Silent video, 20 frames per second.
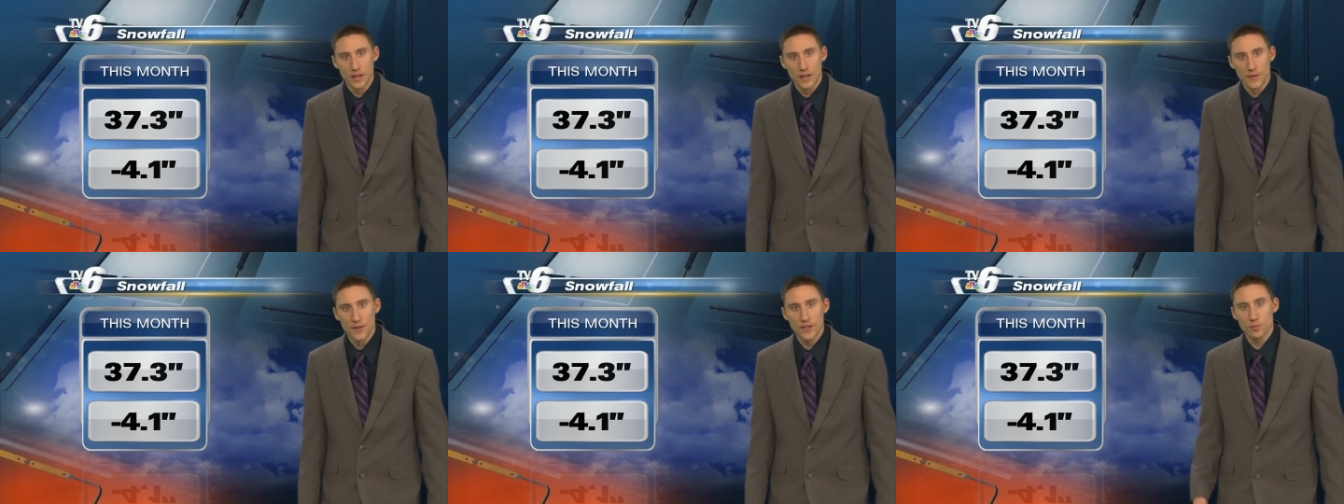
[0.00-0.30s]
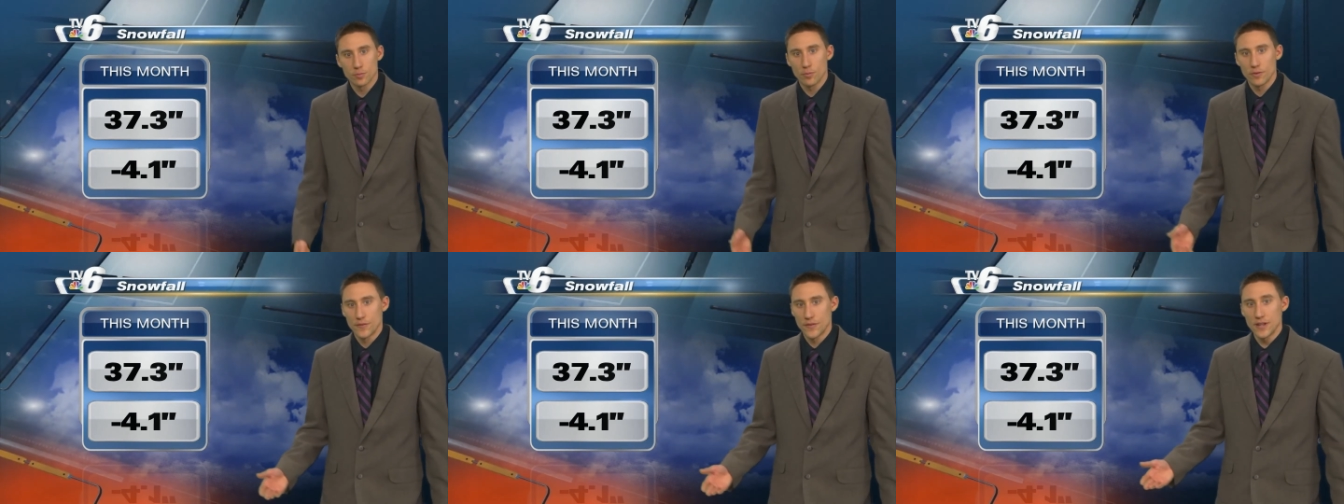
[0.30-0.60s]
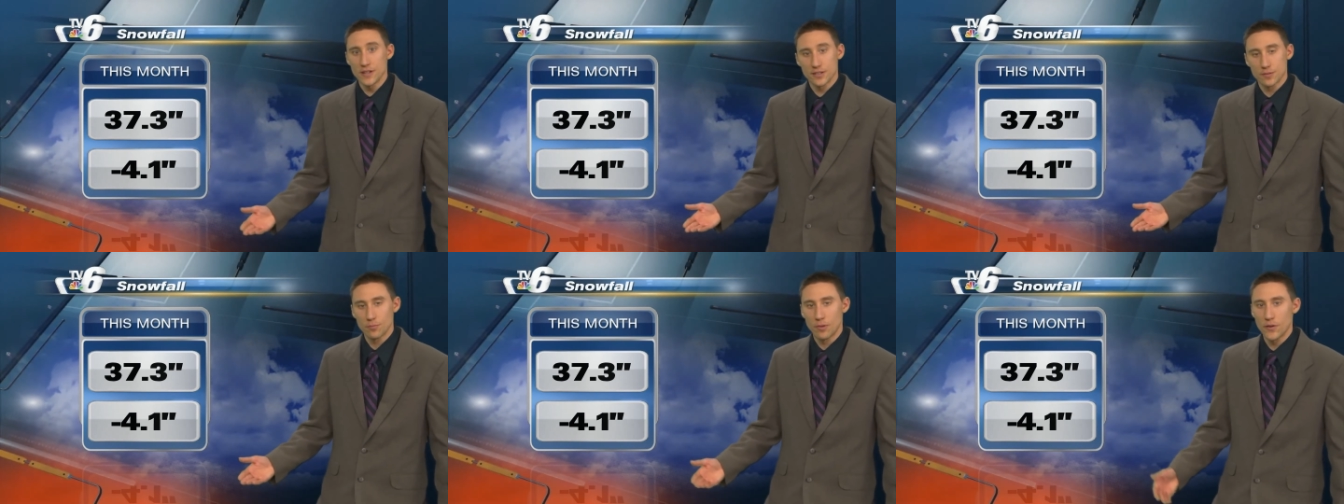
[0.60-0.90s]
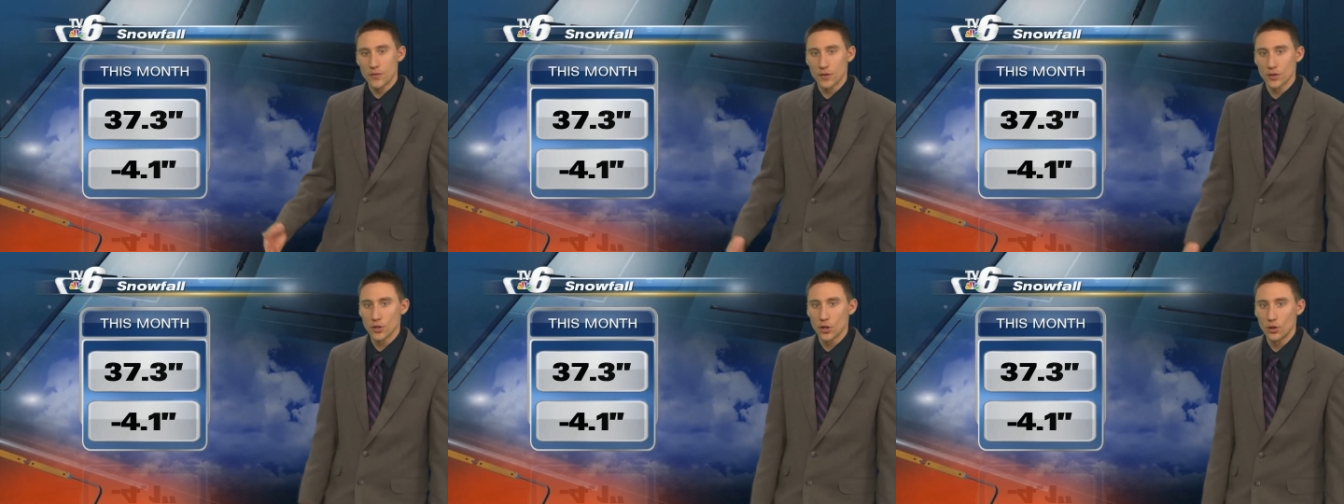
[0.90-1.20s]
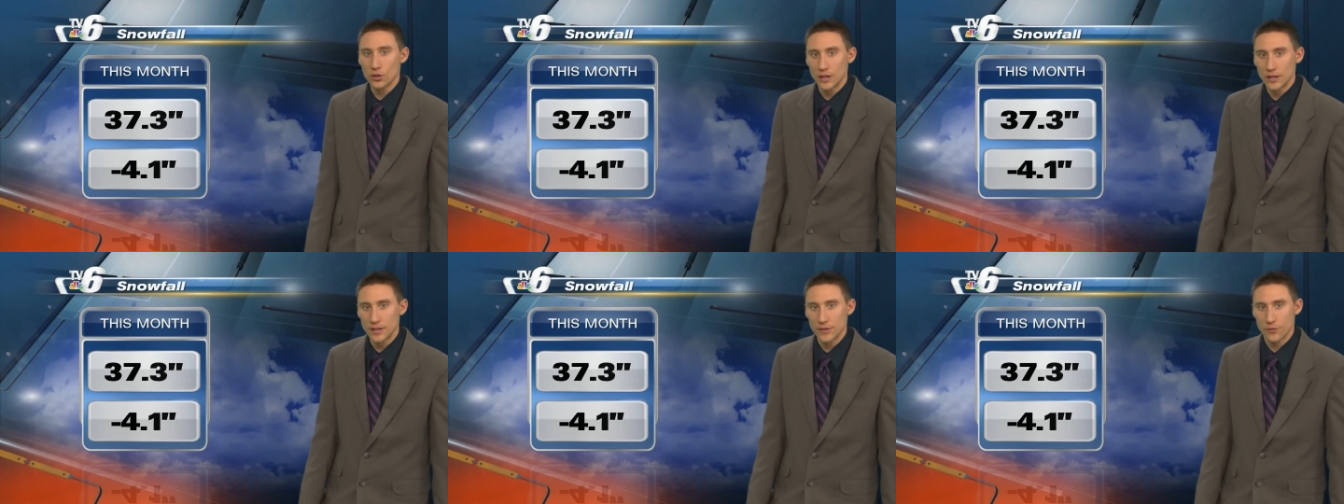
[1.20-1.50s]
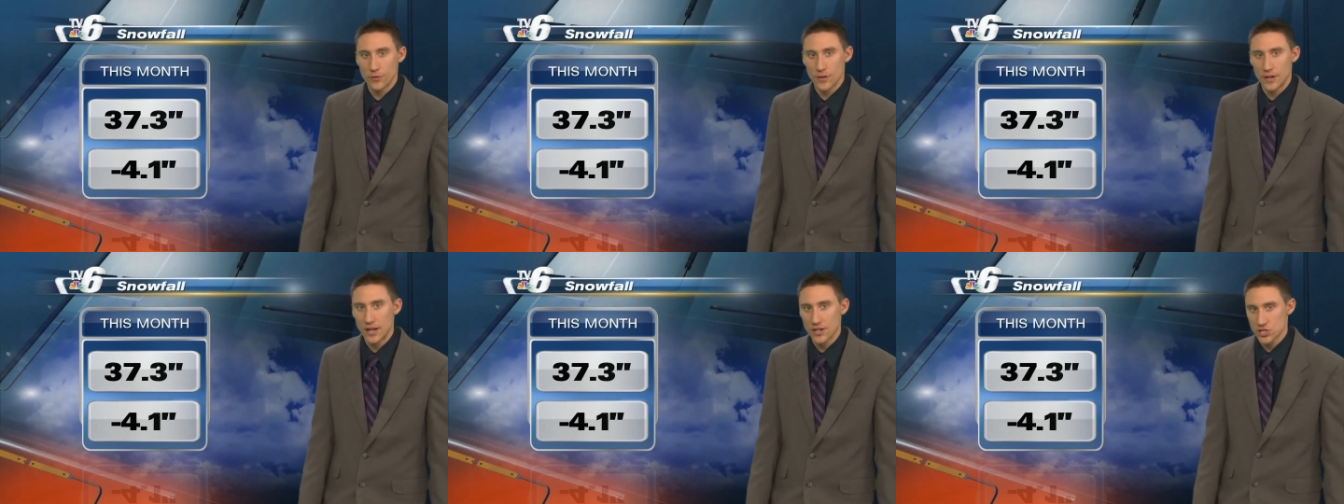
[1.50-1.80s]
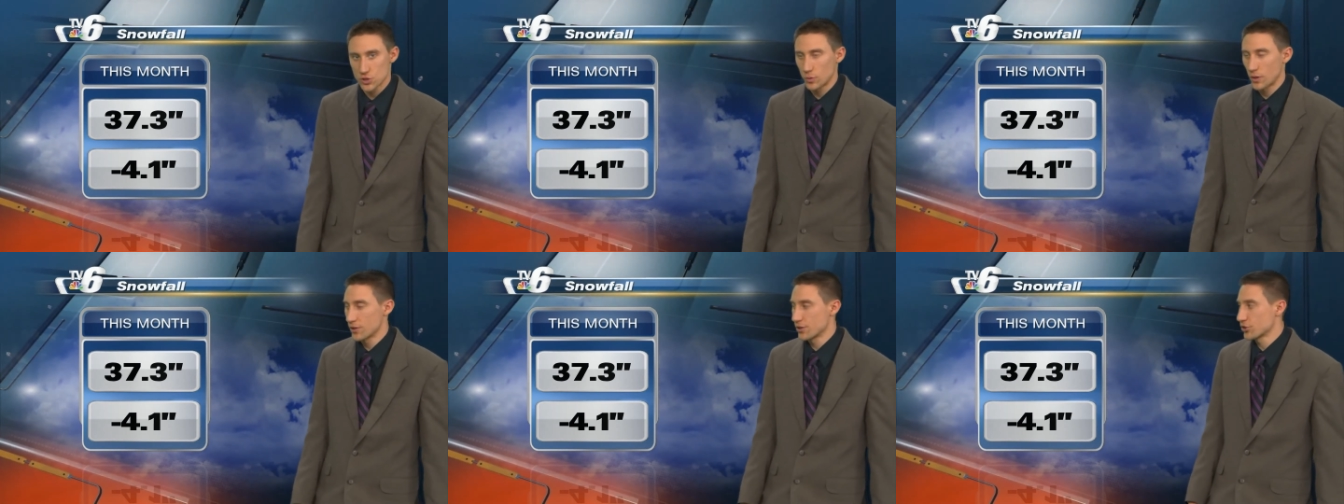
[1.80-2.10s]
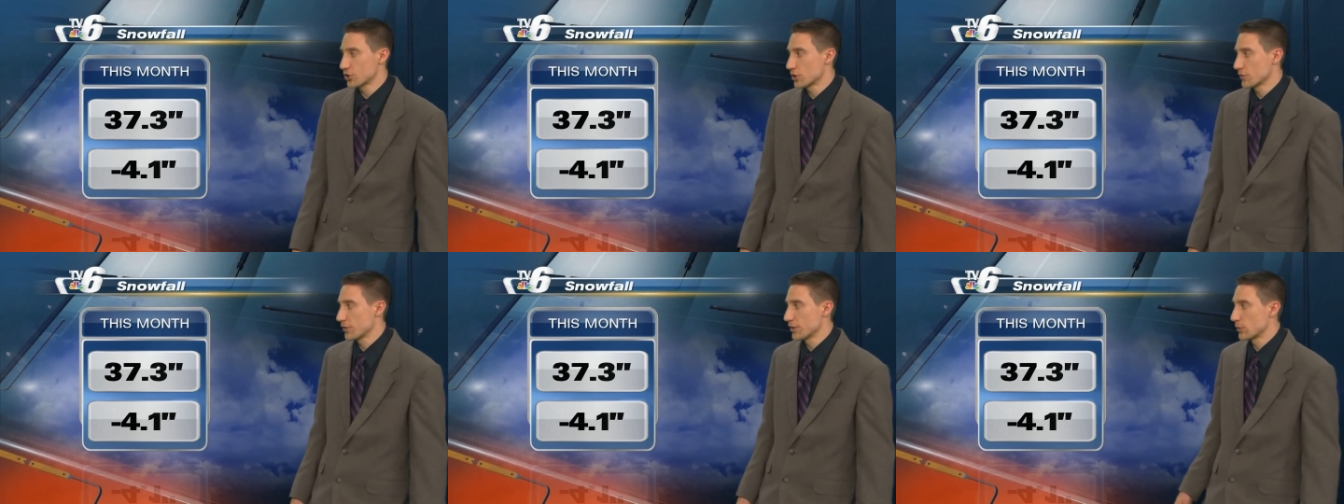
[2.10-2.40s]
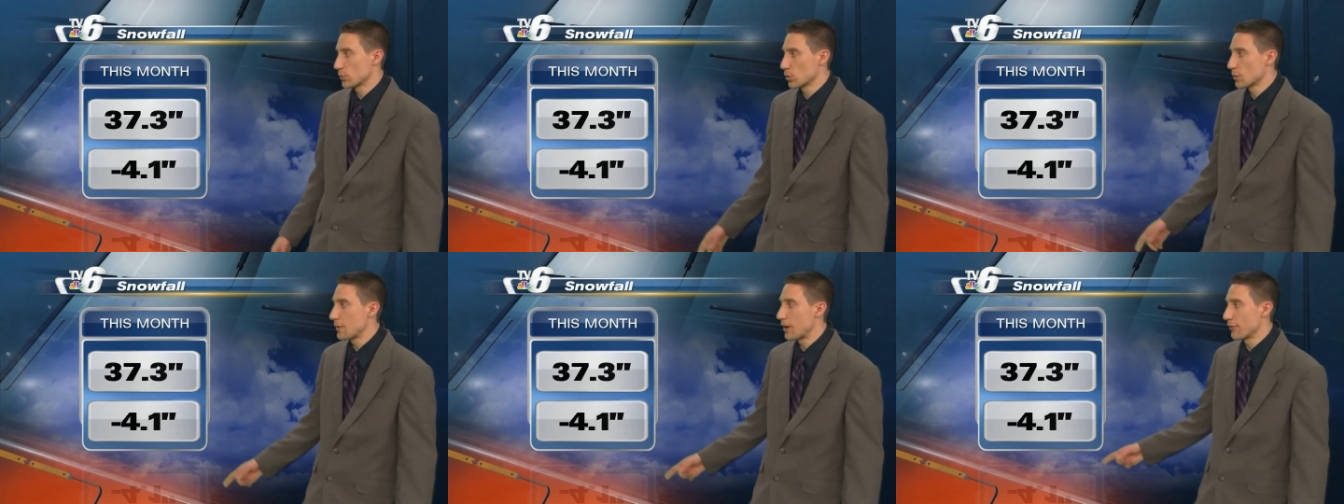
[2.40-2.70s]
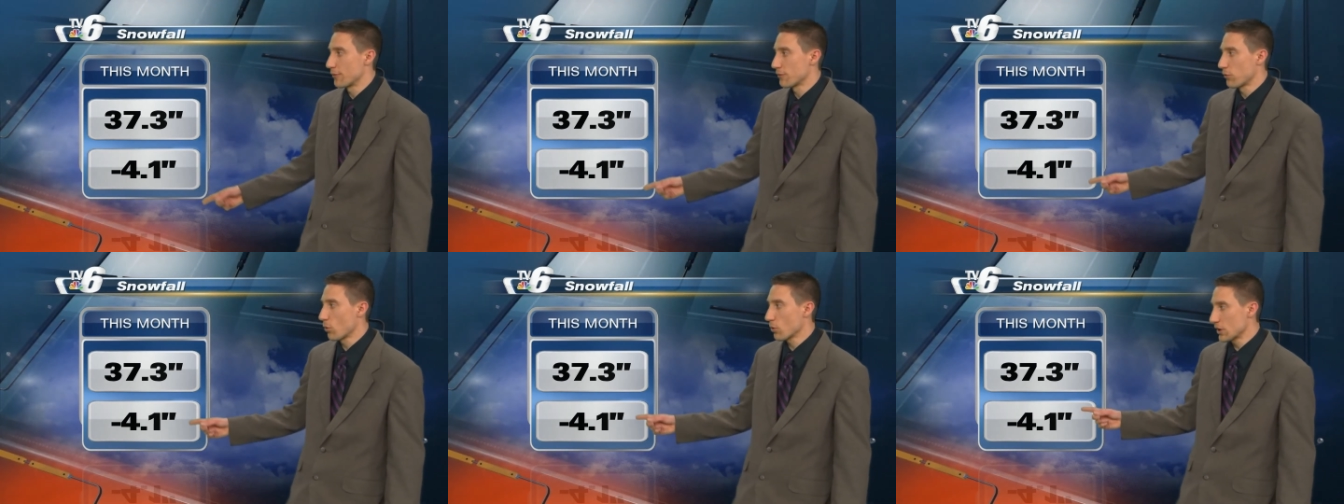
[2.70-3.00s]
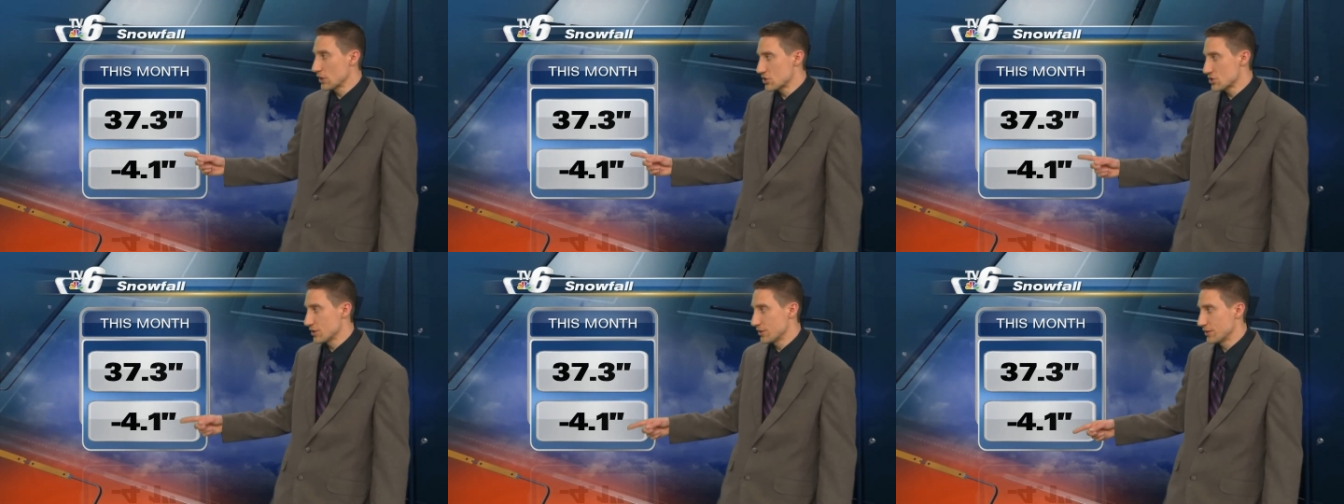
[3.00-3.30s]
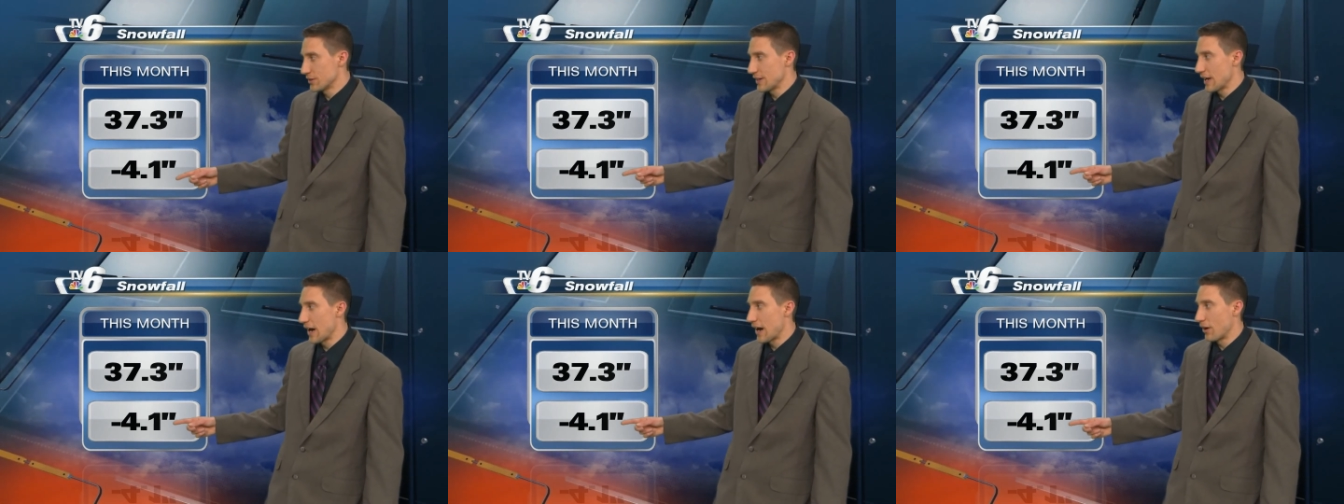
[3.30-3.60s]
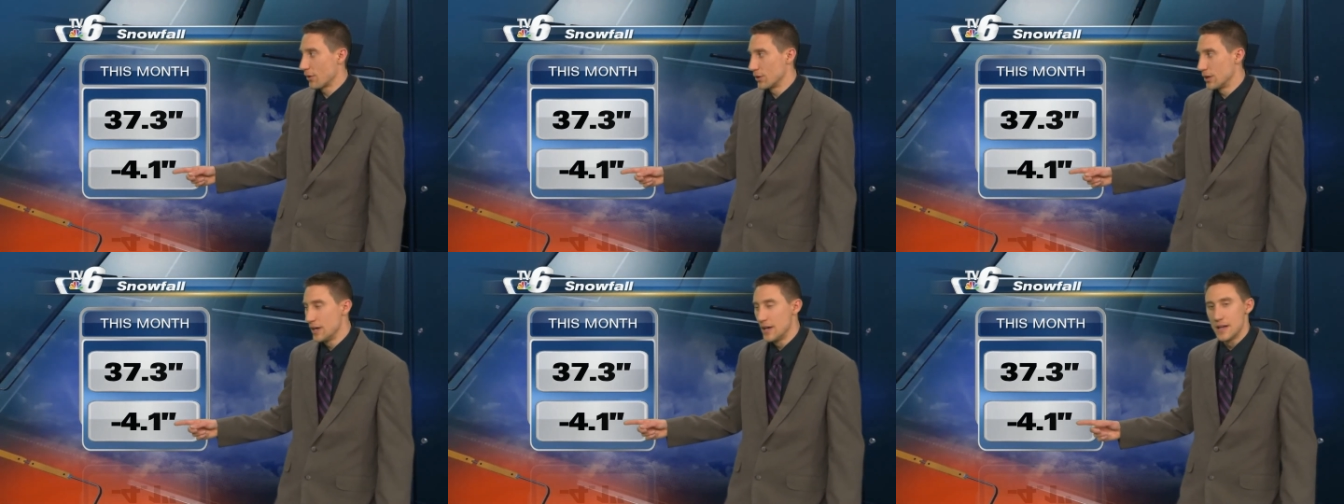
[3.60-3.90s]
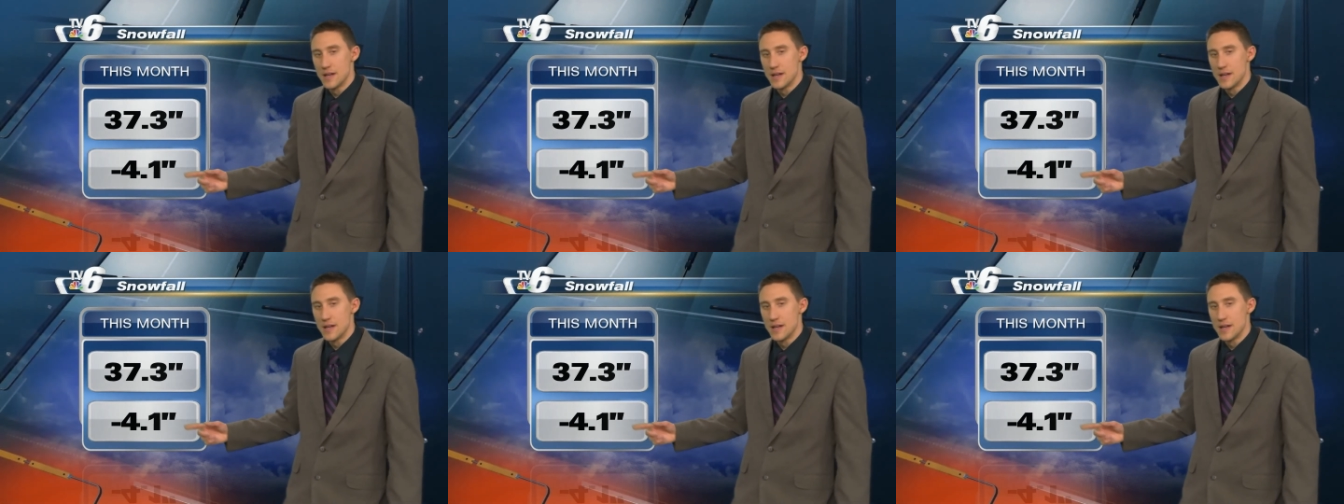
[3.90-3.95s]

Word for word: This, this month alone, and for the National Weather Service, we're about 4 inches down.